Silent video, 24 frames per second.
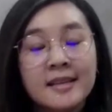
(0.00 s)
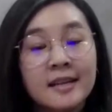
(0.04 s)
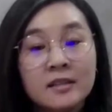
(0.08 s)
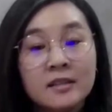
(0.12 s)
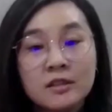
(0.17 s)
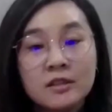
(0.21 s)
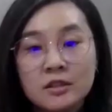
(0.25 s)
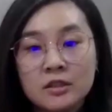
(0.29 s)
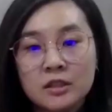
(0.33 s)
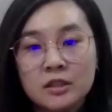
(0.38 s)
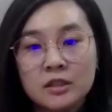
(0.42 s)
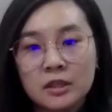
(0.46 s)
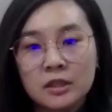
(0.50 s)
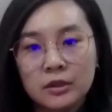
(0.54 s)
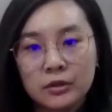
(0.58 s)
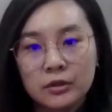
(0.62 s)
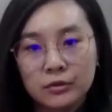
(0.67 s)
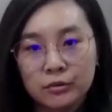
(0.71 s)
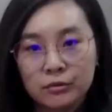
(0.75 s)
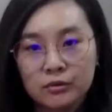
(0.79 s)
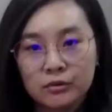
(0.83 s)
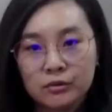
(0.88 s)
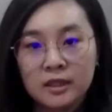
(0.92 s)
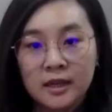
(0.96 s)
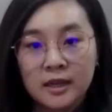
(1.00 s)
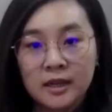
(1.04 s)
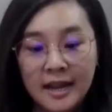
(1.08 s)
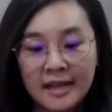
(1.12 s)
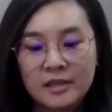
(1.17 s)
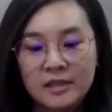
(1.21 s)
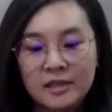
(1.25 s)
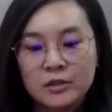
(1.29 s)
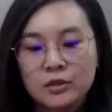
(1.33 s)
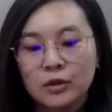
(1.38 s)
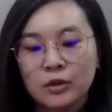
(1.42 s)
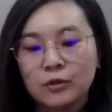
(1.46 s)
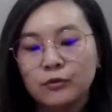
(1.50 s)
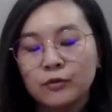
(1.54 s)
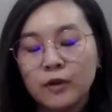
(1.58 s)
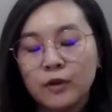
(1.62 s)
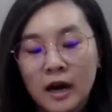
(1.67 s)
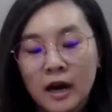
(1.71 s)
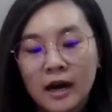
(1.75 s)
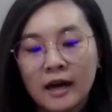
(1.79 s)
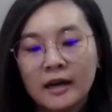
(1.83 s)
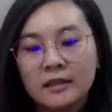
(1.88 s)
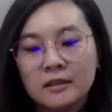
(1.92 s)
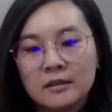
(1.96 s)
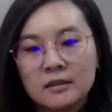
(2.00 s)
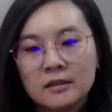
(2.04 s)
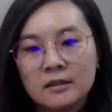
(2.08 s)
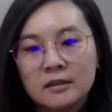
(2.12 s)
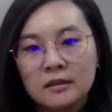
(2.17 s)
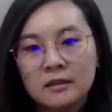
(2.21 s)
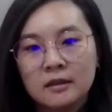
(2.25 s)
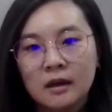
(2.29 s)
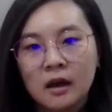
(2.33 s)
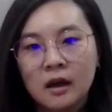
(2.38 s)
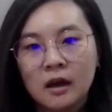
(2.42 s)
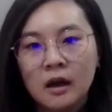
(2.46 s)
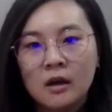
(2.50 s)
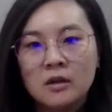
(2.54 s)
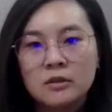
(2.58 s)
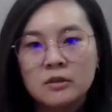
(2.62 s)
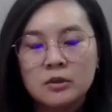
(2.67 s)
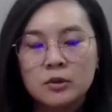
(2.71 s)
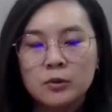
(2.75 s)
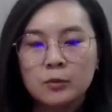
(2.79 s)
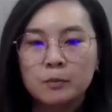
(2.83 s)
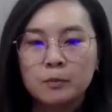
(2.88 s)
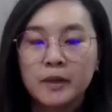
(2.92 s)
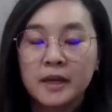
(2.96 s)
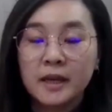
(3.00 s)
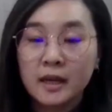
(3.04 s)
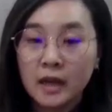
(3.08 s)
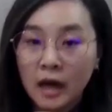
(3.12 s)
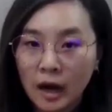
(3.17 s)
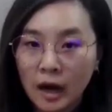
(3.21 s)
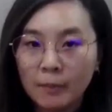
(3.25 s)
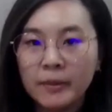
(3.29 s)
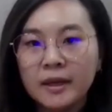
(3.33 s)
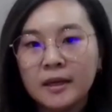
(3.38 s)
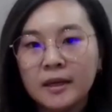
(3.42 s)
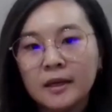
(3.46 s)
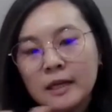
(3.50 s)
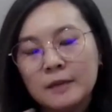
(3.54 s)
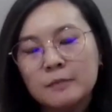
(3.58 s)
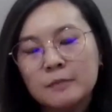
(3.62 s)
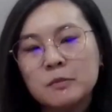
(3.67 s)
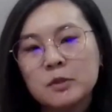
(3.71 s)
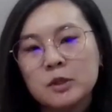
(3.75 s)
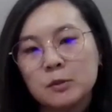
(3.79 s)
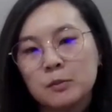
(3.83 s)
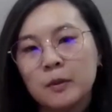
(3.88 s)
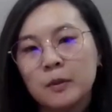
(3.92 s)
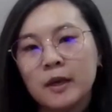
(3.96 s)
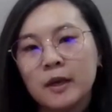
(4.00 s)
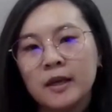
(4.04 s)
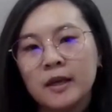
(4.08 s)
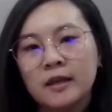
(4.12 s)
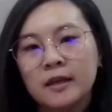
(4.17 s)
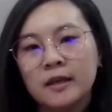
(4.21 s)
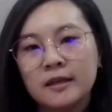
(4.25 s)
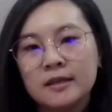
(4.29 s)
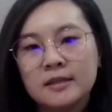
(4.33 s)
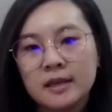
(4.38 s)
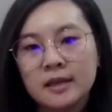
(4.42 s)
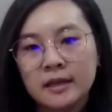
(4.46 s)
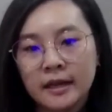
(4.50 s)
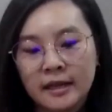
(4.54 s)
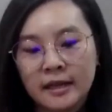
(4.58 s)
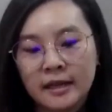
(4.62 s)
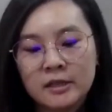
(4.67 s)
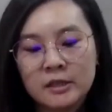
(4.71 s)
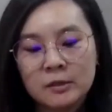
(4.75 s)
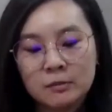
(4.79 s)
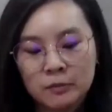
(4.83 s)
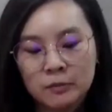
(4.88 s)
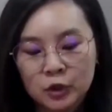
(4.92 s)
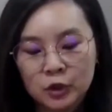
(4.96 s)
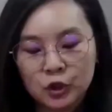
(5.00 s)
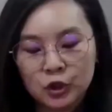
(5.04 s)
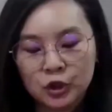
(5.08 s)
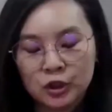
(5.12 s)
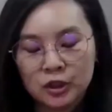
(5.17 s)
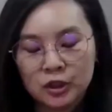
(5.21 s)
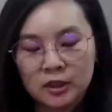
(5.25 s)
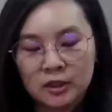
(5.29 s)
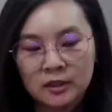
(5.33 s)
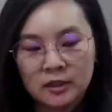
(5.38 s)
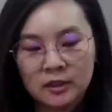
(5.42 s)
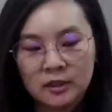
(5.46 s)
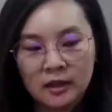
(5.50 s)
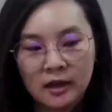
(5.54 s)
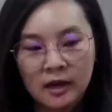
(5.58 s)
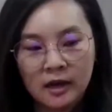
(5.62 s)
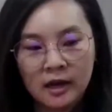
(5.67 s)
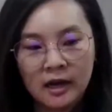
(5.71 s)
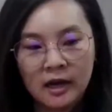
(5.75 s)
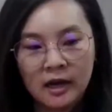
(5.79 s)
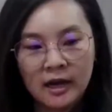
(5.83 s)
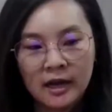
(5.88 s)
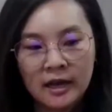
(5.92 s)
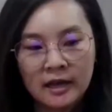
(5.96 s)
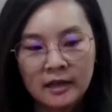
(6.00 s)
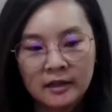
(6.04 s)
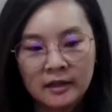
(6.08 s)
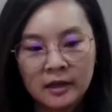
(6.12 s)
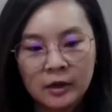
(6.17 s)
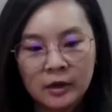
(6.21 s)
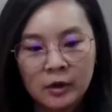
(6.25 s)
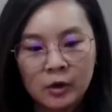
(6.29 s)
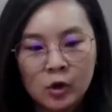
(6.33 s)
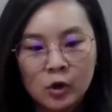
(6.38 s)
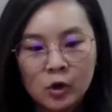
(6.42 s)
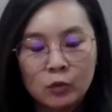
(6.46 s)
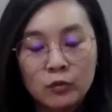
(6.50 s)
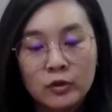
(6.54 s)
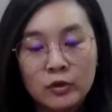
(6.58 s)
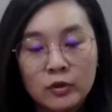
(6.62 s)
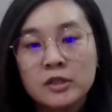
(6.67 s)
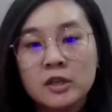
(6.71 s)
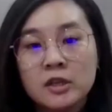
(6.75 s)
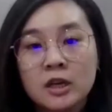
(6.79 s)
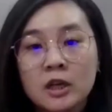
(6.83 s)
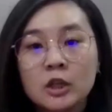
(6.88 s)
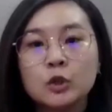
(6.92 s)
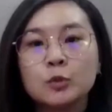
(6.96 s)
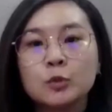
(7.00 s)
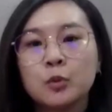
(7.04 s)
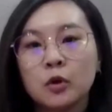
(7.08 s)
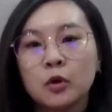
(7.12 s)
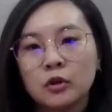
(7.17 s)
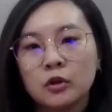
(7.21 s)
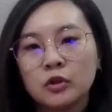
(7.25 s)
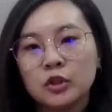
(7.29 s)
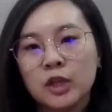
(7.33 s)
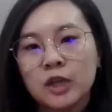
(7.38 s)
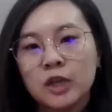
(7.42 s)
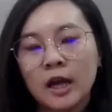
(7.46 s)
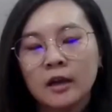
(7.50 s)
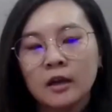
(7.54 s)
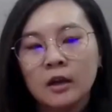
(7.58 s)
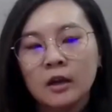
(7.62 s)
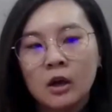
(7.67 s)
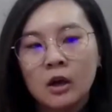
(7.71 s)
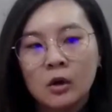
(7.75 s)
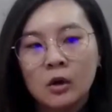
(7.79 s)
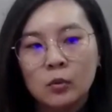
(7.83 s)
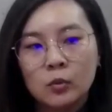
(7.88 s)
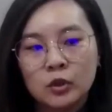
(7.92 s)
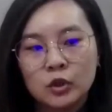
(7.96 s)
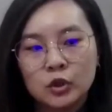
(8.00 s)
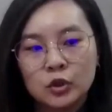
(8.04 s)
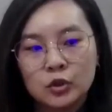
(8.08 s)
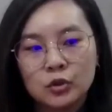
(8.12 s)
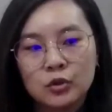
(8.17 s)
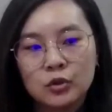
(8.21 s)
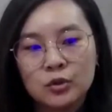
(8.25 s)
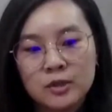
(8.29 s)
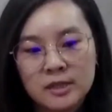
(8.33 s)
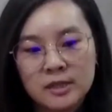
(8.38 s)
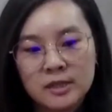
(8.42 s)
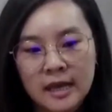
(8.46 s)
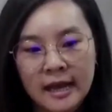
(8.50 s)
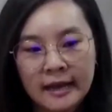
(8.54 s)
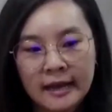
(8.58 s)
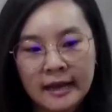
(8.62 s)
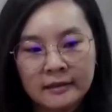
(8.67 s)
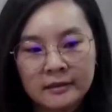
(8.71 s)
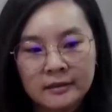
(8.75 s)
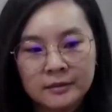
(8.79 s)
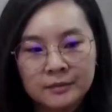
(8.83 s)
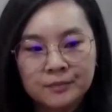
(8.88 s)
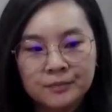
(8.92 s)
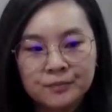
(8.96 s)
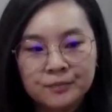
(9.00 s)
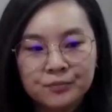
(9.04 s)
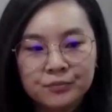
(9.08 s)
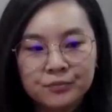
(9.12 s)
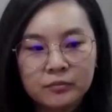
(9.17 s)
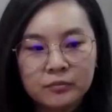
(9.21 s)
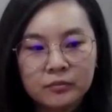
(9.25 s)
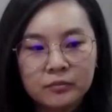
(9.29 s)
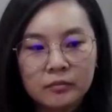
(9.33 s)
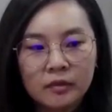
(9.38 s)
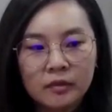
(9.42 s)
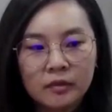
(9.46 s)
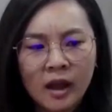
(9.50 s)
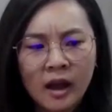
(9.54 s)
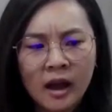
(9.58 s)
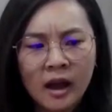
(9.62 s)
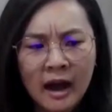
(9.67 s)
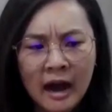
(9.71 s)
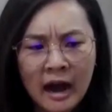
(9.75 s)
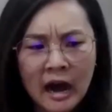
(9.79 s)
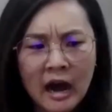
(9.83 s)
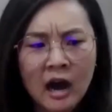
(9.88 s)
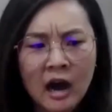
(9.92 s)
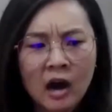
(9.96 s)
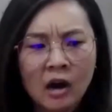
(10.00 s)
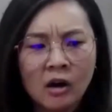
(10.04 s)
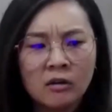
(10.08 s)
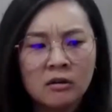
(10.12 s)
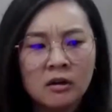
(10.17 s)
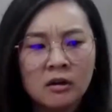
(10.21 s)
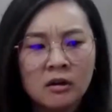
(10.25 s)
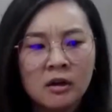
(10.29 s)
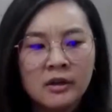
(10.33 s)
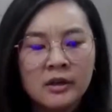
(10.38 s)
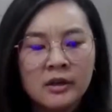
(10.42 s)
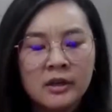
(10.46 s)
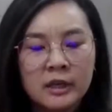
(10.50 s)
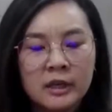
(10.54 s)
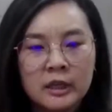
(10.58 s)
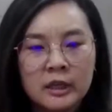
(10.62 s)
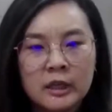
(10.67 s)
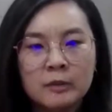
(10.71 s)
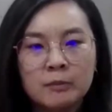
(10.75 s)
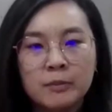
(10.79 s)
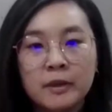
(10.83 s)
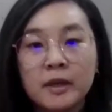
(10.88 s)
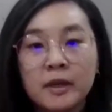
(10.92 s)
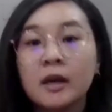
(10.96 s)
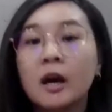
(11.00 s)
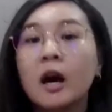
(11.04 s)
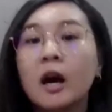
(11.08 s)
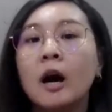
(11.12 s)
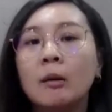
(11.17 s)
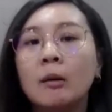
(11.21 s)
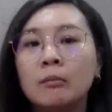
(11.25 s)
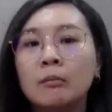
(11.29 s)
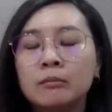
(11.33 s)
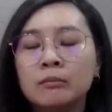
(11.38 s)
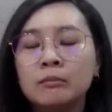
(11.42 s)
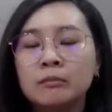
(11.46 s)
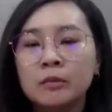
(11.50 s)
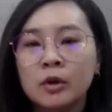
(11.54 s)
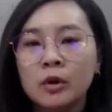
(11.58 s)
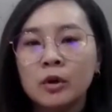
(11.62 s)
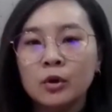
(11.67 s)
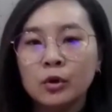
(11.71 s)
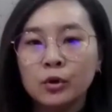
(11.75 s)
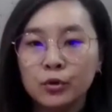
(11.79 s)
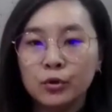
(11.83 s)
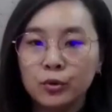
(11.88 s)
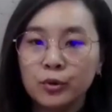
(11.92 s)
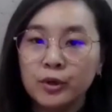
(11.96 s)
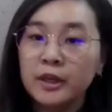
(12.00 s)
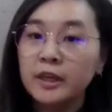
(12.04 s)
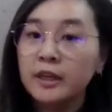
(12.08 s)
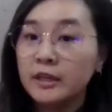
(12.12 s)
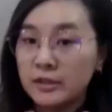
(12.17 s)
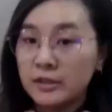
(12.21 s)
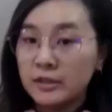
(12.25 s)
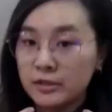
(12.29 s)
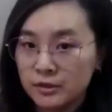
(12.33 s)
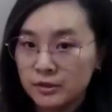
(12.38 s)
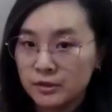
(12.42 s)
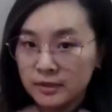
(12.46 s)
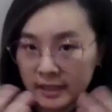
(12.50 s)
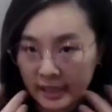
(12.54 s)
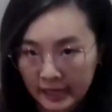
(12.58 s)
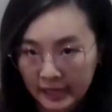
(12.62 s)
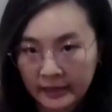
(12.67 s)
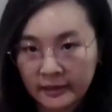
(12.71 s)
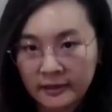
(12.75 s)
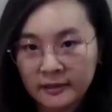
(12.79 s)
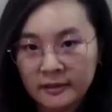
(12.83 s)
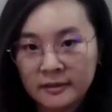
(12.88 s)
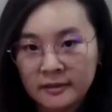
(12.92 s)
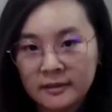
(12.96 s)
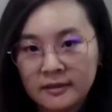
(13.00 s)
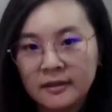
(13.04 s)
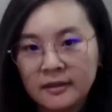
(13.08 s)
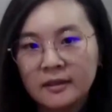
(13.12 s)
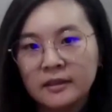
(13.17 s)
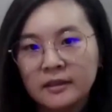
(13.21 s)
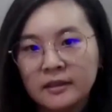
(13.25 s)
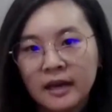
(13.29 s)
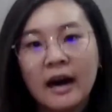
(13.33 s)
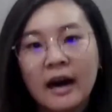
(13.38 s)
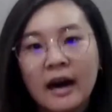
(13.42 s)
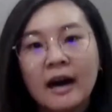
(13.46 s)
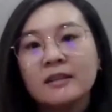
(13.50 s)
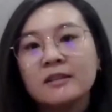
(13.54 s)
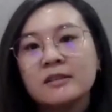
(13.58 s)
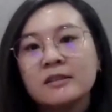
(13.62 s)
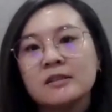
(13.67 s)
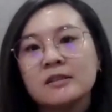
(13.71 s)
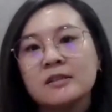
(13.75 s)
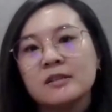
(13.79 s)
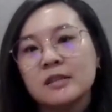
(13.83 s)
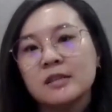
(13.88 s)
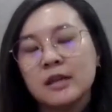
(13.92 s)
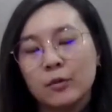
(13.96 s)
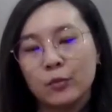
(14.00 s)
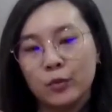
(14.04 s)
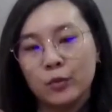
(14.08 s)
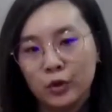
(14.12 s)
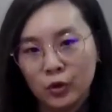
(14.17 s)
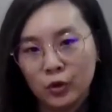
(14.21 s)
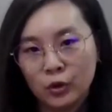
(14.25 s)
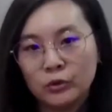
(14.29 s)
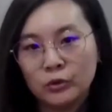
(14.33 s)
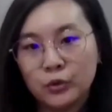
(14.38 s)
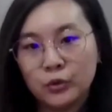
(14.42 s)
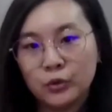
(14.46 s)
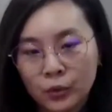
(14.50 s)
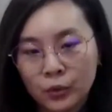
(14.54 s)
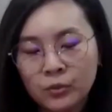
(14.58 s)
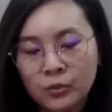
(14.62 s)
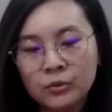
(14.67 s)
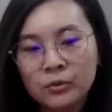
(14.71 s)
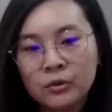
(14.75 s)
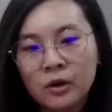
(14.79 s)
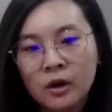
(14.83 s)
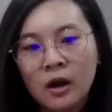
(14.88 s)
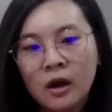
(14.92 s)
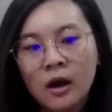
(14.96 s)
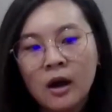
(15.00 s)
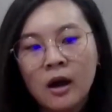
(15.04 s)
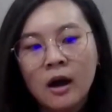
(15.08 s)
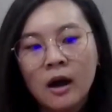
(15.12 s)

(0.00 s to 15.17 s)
identity through the lens of art. So Becoming Lim Tze Peng is an exhibition and a research project which looks at how he became who he is today the artist that we all know,